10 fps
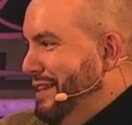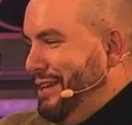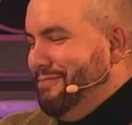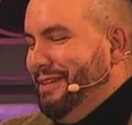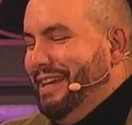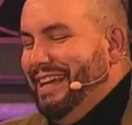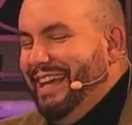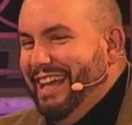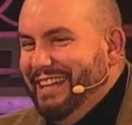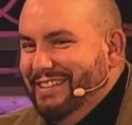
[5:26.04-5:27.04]
Vladimir,
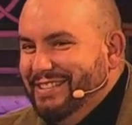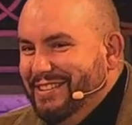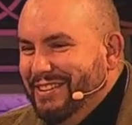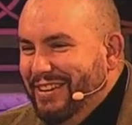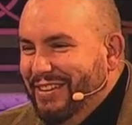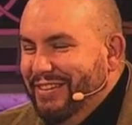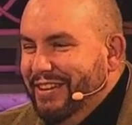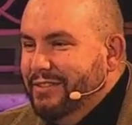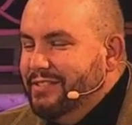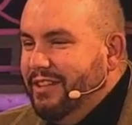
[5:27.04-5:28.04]
yeah. and you know
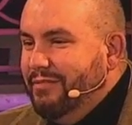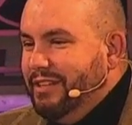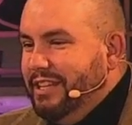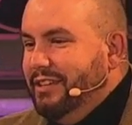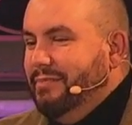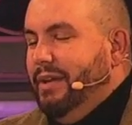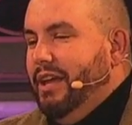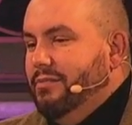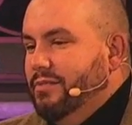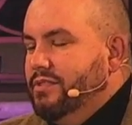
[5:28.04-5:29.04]
he was a lovely
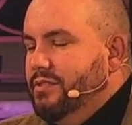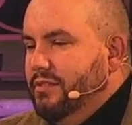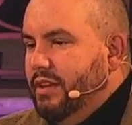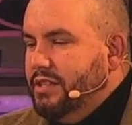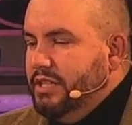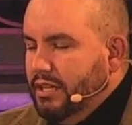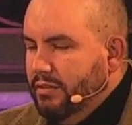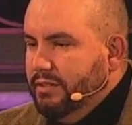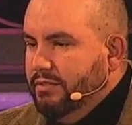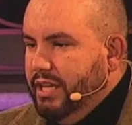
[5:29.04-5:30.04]
man, was actually a
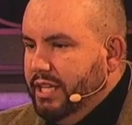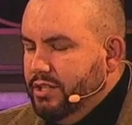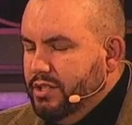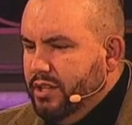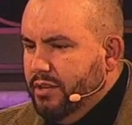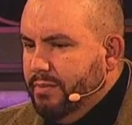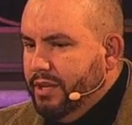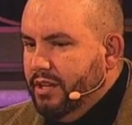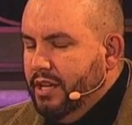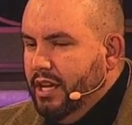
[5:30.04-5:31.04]
lovely relationship,
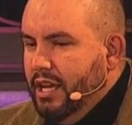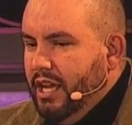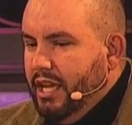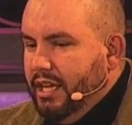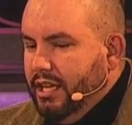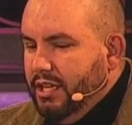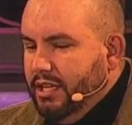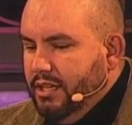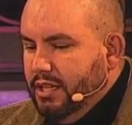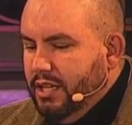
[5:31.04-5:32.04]
and
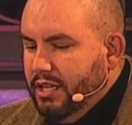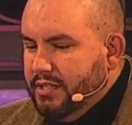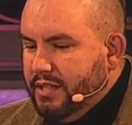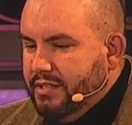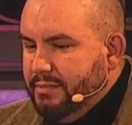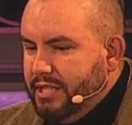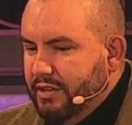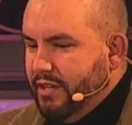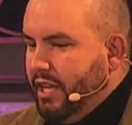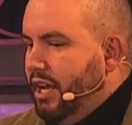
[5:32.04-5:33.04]
he he said to me,
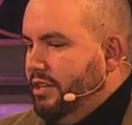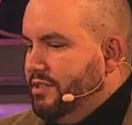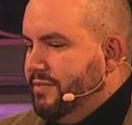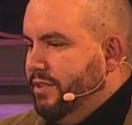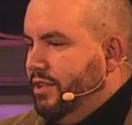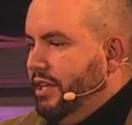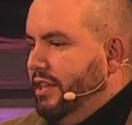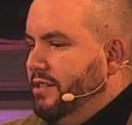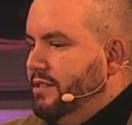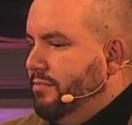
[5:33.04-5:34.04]
David, like I just feel
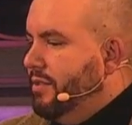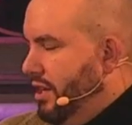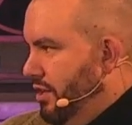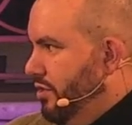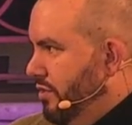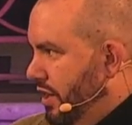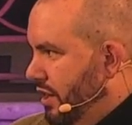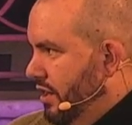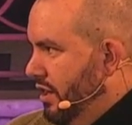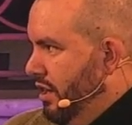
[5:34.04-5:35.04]
like there's something in you that